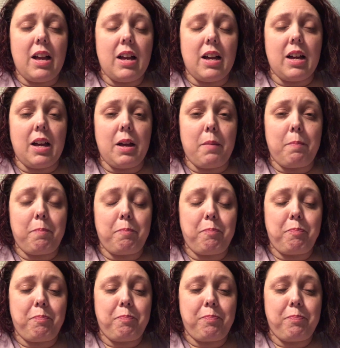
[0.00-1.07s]

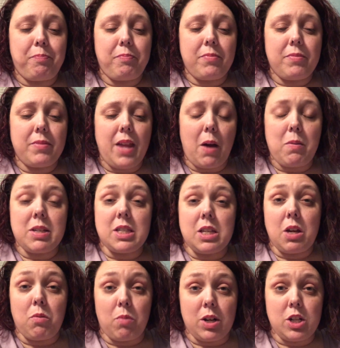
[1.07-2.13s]
That was
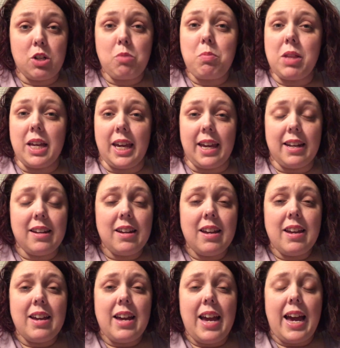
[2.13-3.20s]
the original plan.
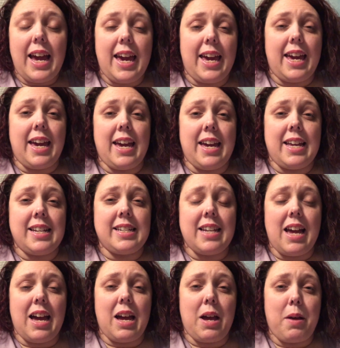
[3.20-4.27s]
And
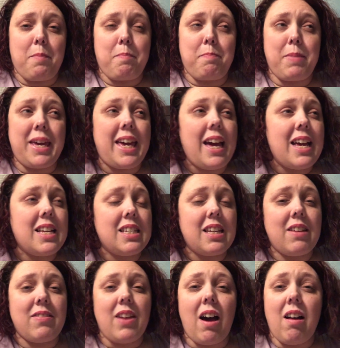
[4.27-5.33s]
because
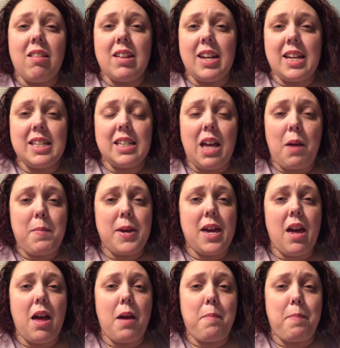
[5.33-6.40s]
of the holidays
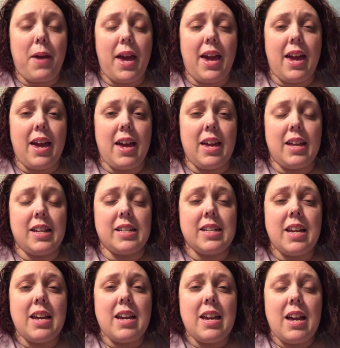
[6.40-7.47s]
coming up
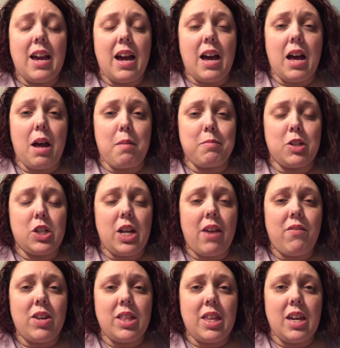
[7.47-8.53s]
and just
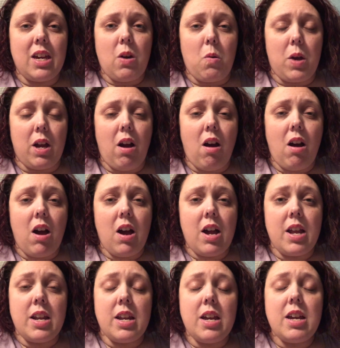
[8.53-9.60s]
everything going
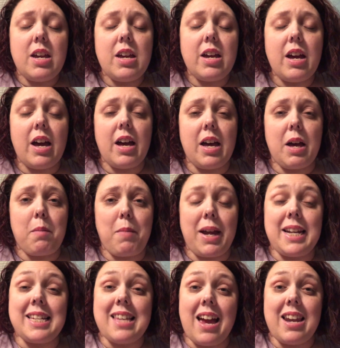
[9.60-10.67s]
on,
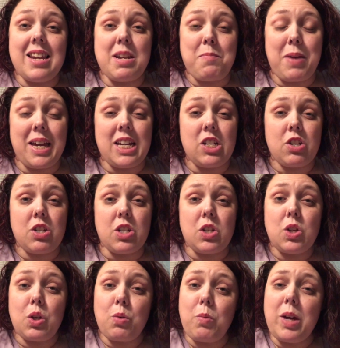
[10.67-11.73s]
I decided to make it just a
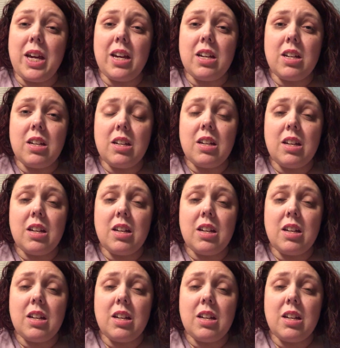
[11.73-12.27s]
2-week